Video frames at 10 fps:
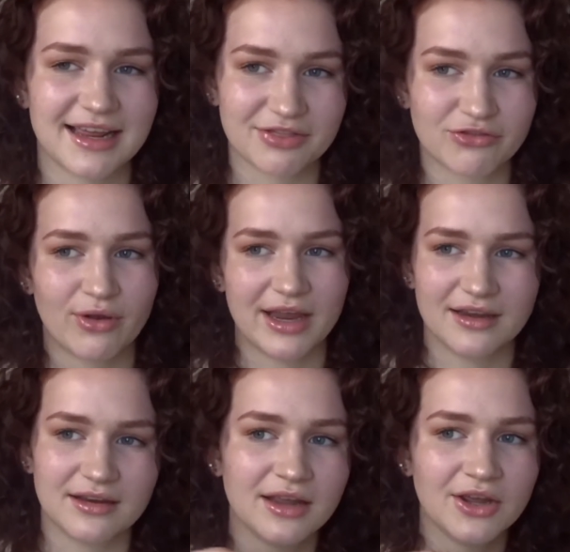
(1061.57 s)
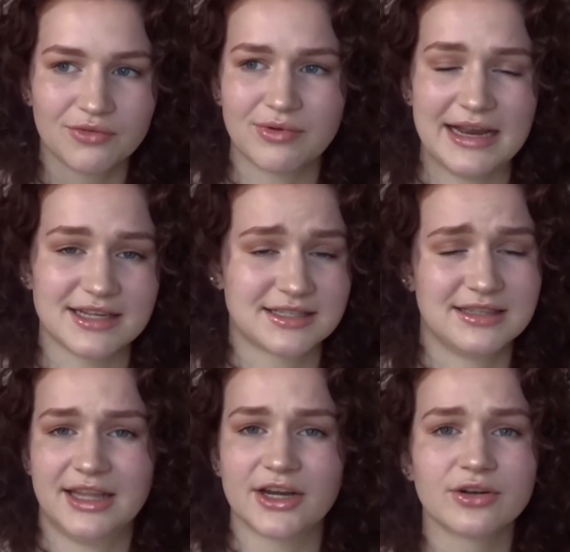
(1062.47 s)
Like, train ride
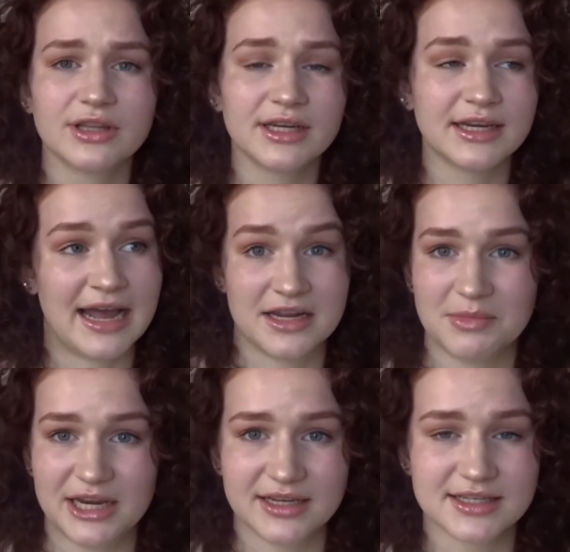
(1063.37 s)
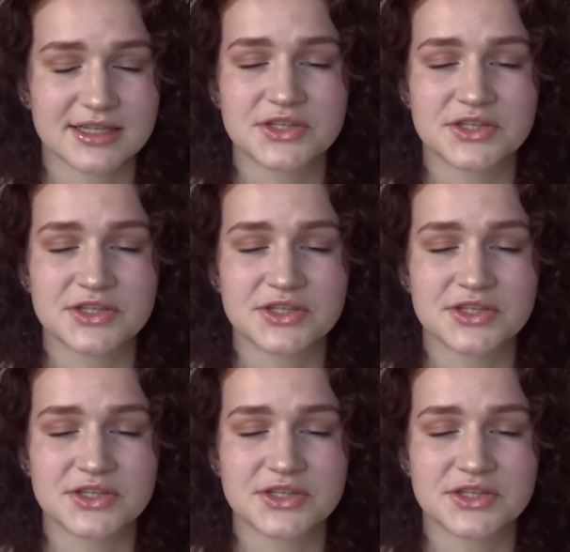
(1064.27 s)
is literally nine minutes.